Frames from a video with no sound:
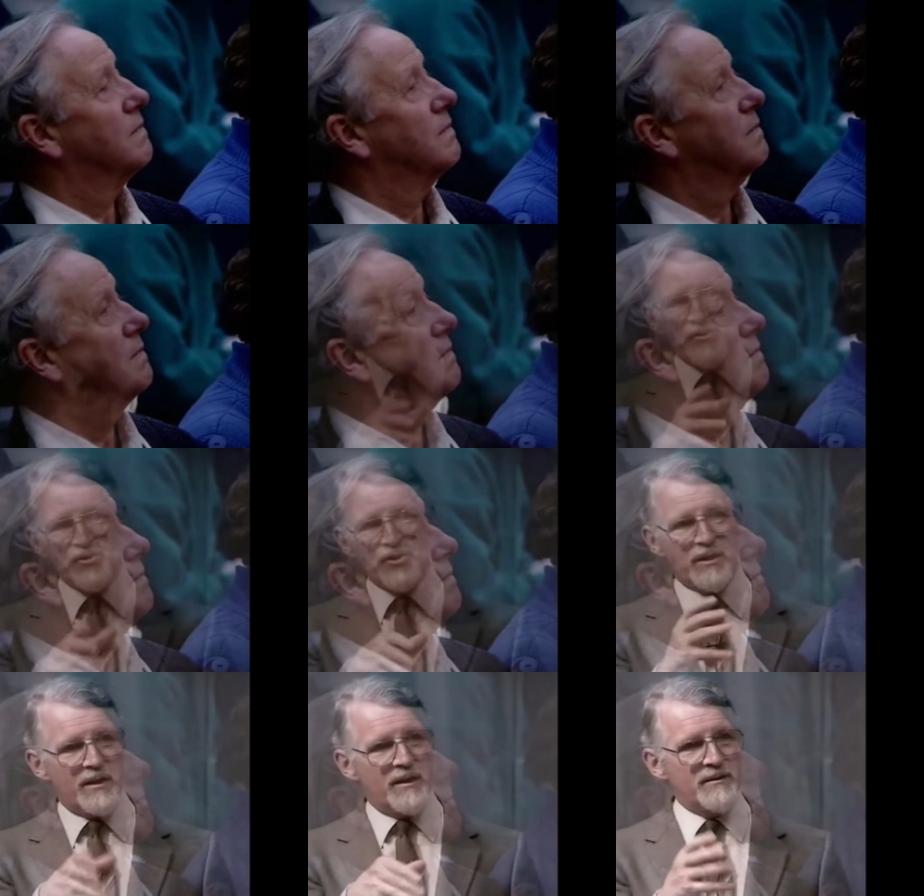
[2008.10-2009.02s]
or
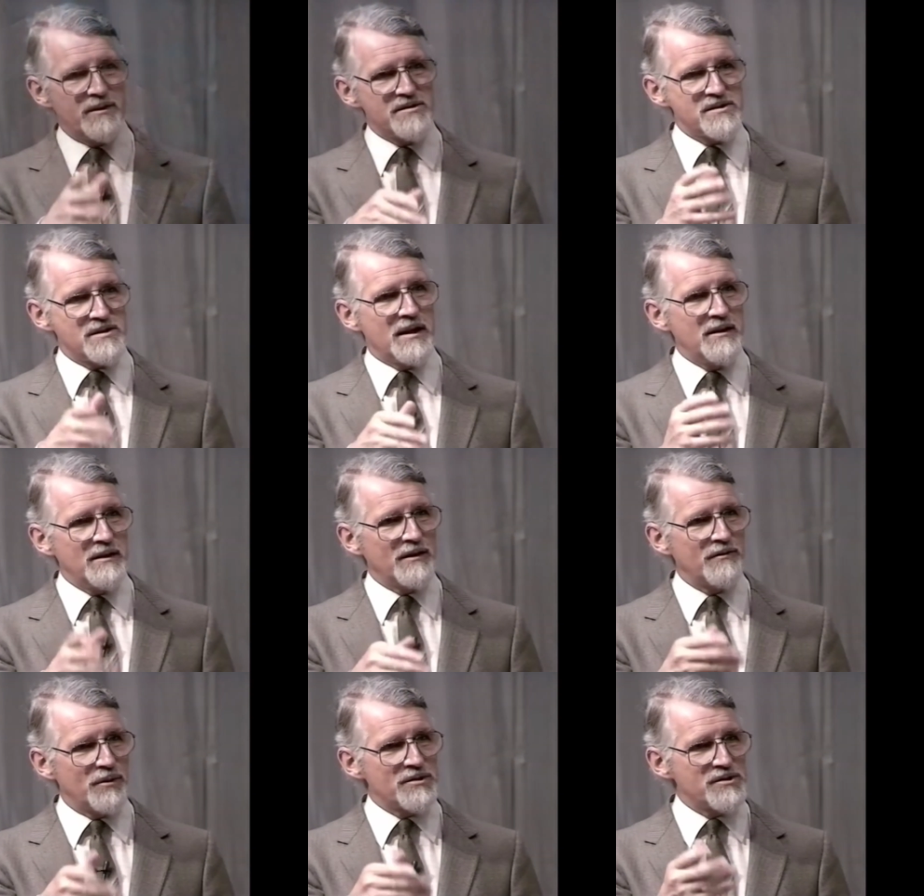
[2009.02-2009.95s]
magic
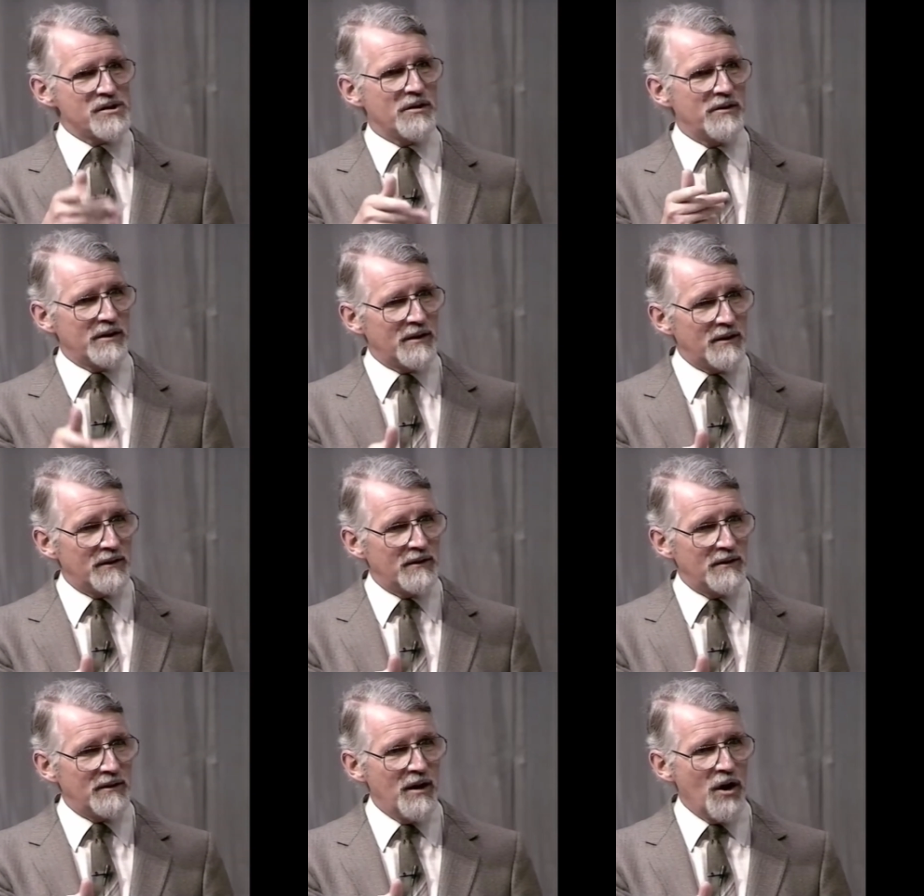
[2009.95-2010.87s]
understanding of what's going
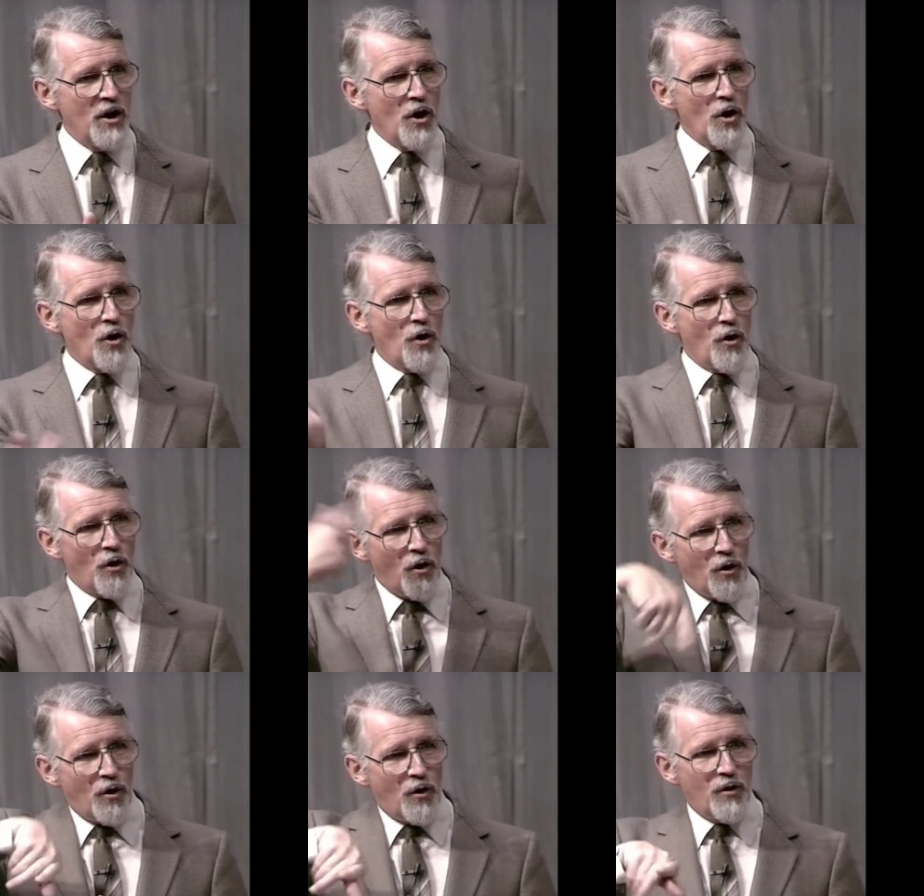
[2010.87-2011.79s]
on,
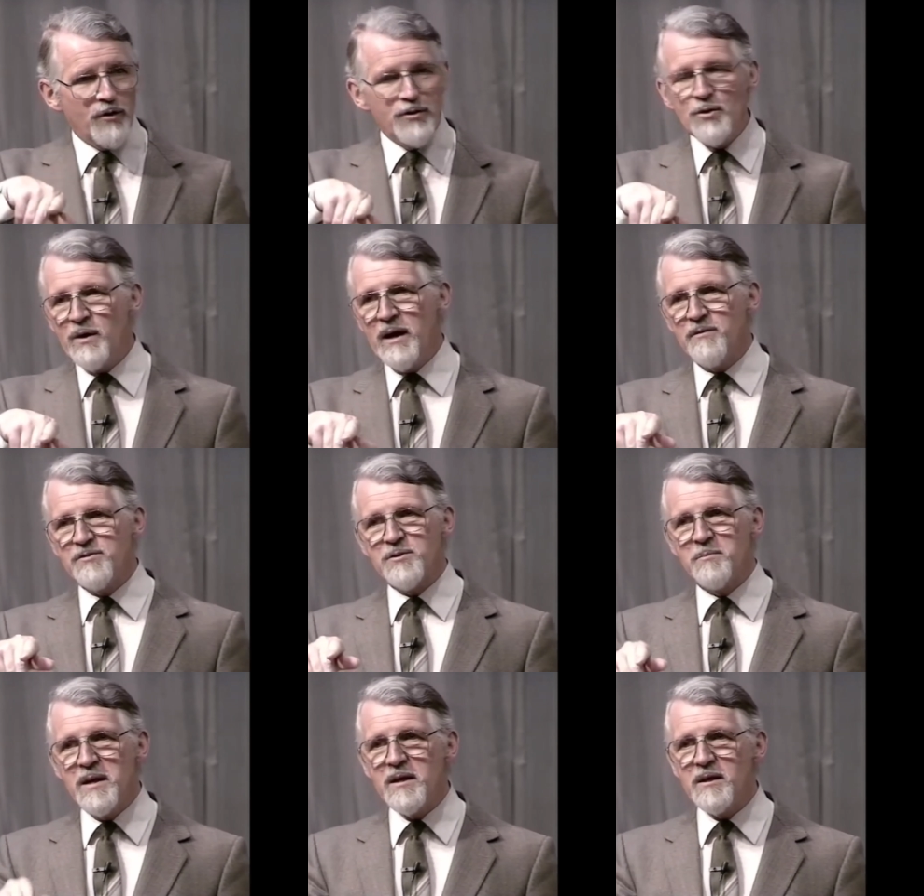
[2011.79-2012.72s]
or you have
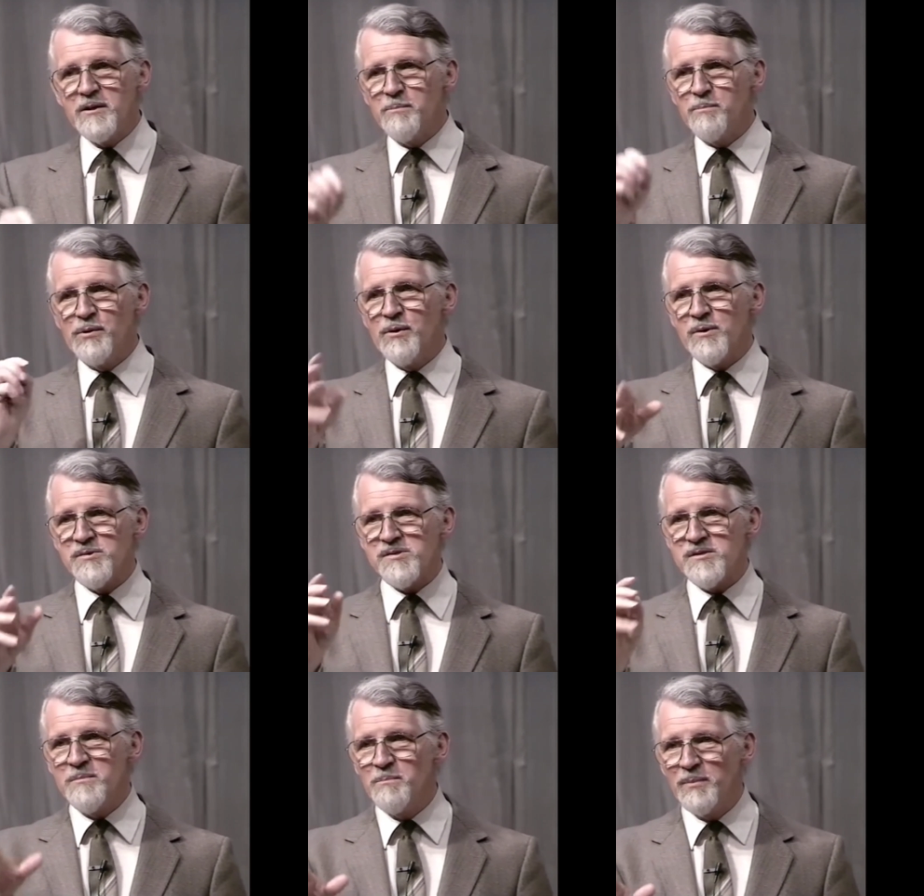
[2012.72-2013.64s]
to make it a pure
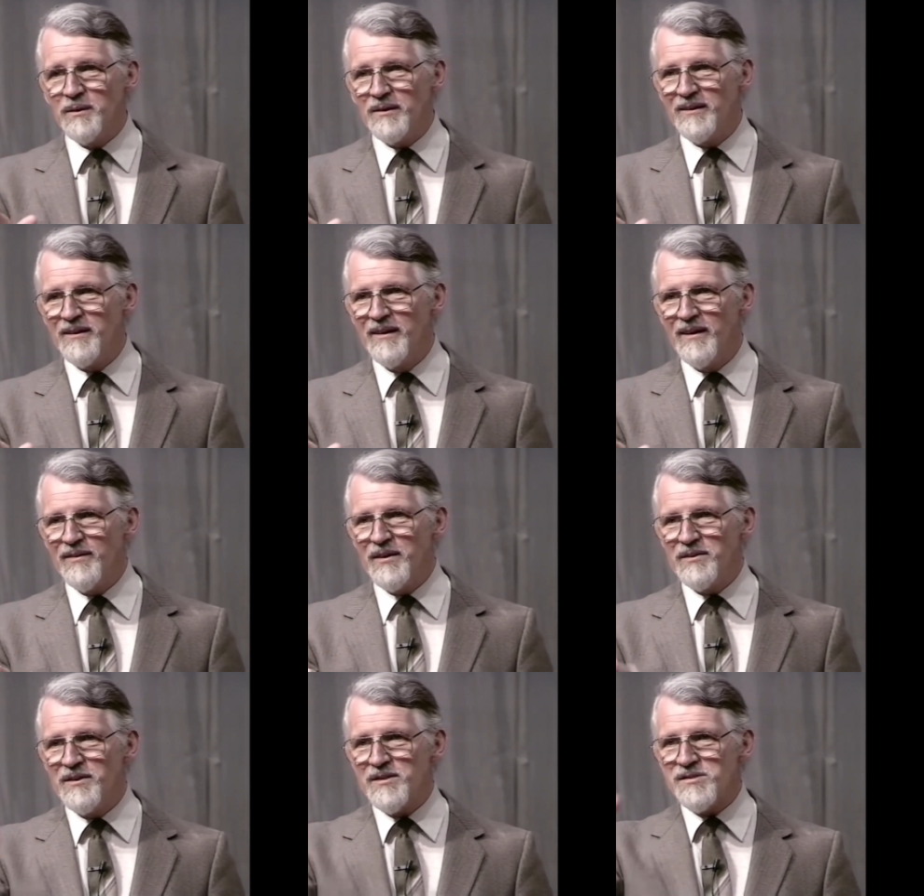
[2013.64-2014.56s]
symbol
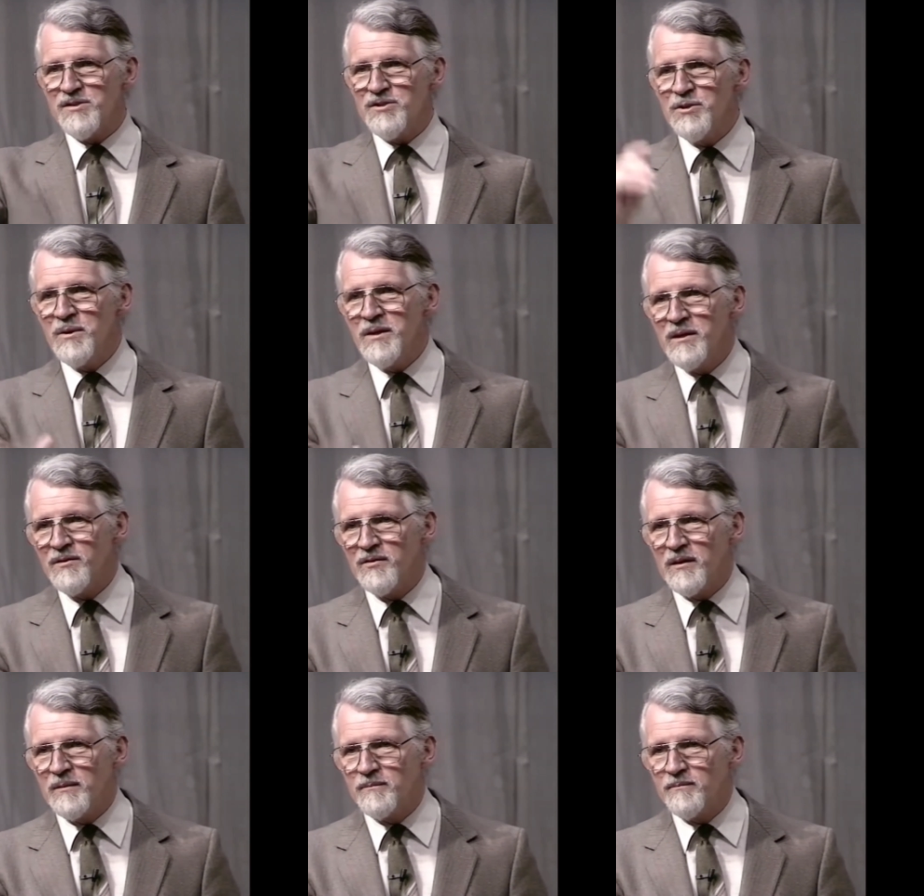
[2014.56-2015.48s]
that doesn't do
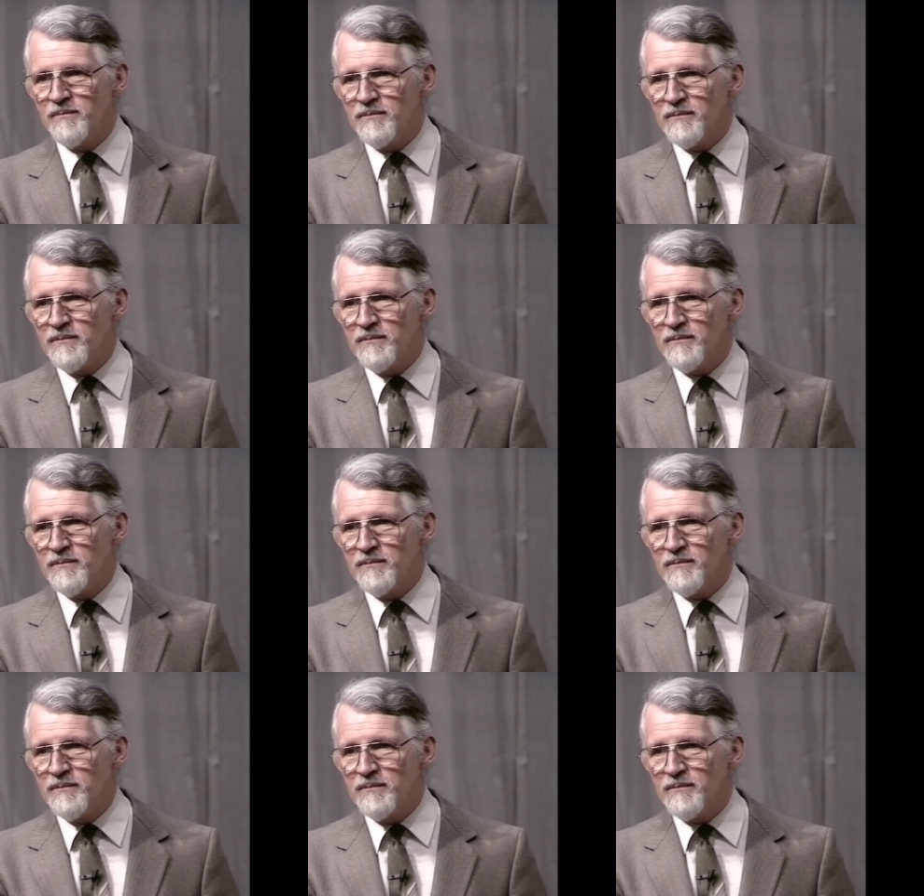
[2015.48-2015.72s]
anything.